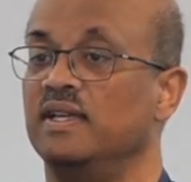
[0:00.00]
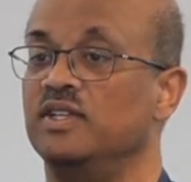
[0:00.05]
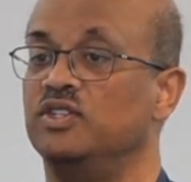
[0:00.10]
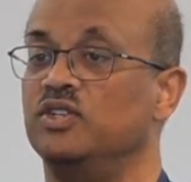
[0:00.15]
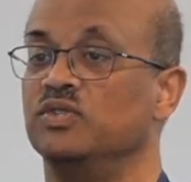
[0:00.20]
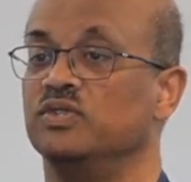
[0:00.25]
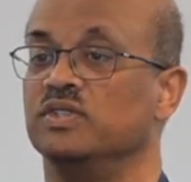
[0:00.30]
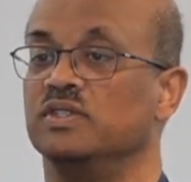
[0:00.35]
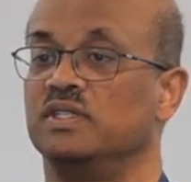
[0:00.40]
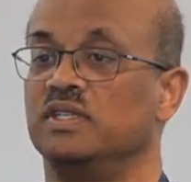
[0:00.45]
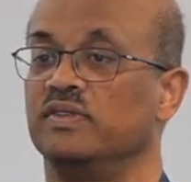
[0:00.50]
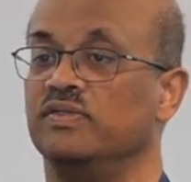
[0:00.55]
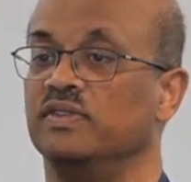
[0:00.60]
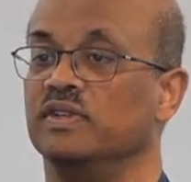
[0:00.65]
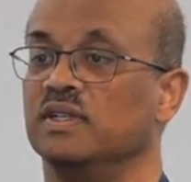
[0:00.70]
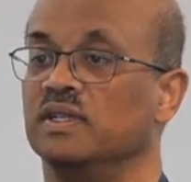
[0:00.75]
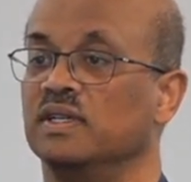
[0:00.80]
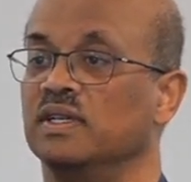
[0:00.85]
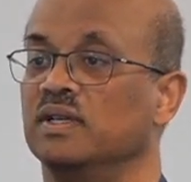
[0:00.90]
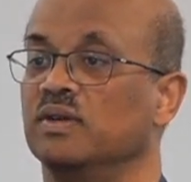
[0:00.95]
He chooses
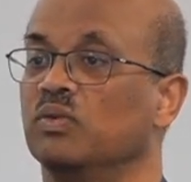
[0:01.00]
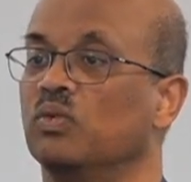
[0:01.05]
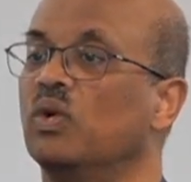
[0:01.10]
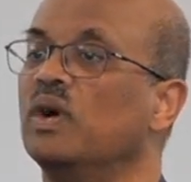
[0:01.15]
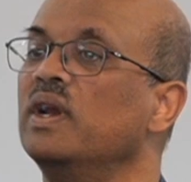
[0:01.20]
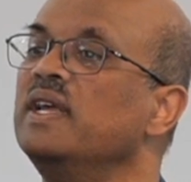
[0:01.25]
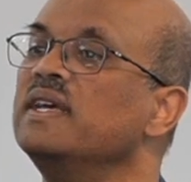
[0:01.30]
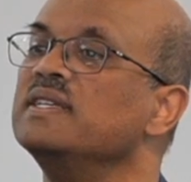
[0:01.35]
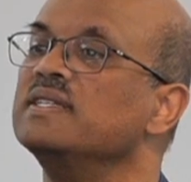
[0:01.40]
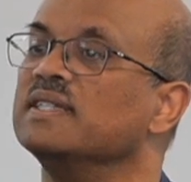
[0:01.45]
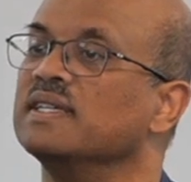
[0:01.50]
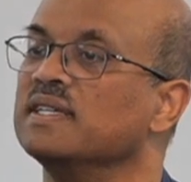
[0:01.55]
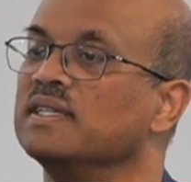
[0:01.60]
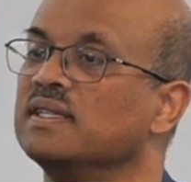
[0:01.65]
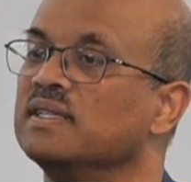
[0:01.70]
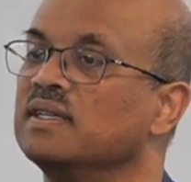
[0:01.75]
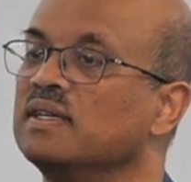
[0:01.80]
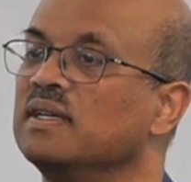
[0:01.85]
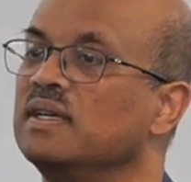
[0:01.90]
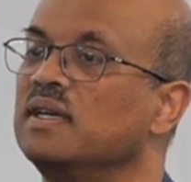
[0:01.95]
differently. What is
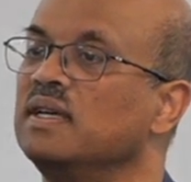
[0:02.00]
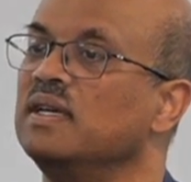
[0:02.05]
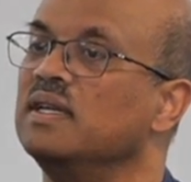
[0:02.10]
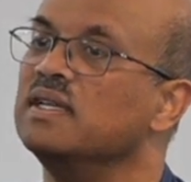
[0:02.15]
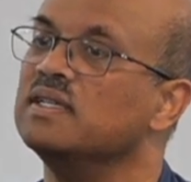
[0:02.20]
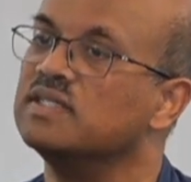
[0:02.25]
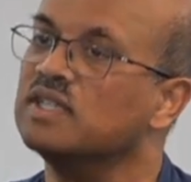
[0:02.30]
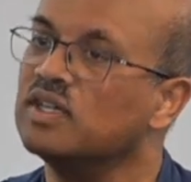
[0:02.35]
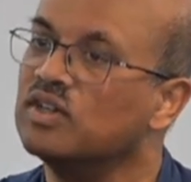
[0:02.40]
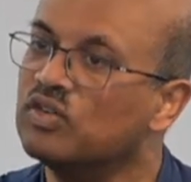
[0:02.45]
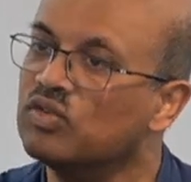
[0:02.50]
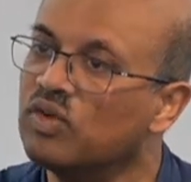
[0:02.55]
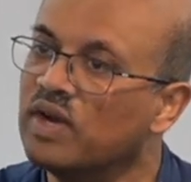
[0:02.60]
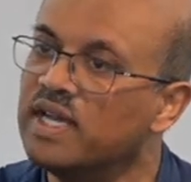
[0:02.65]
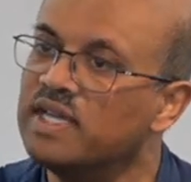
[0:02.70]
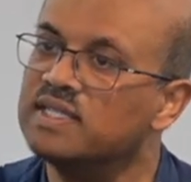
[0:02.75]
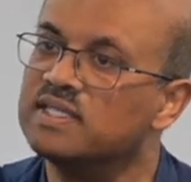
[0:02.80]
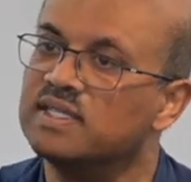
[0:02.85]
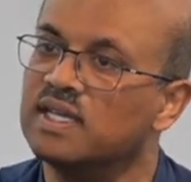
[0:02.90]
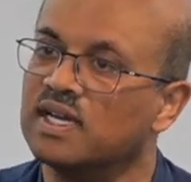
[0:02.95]
it? It is a
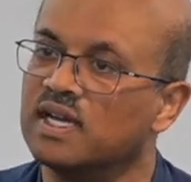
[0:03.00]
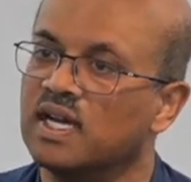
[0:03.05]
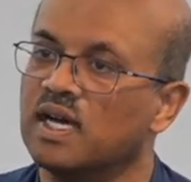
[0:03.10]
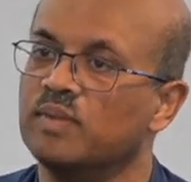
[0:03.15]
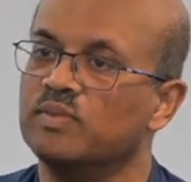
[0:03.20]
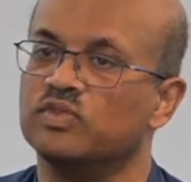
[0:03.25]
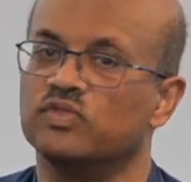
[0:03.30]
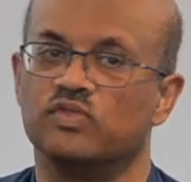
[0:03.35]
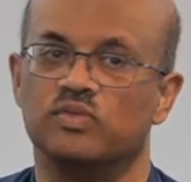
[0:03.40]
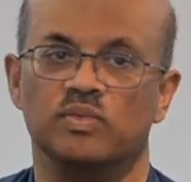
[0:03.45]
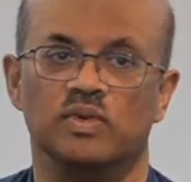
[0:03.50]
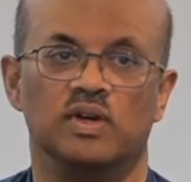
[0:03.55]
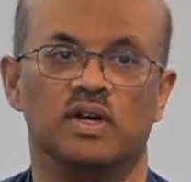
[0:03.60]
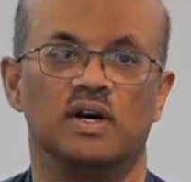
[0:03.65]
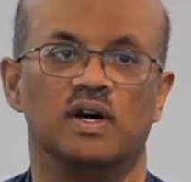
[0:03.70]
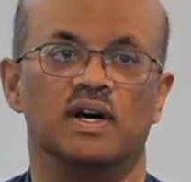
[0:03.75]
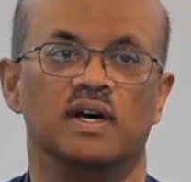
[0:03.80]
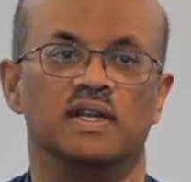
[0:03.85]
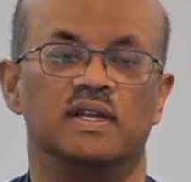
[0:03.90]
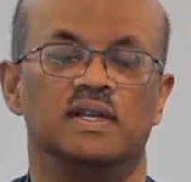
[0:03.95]
grace that comes from
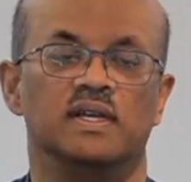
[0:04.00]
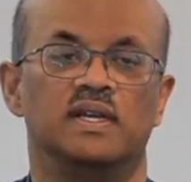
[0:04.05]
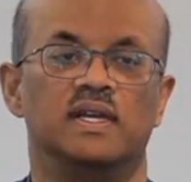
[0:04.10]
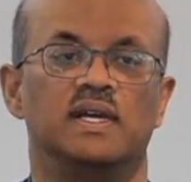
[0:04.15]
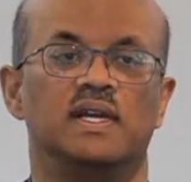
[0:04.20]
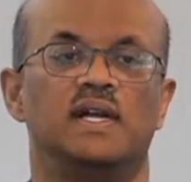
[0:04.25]
God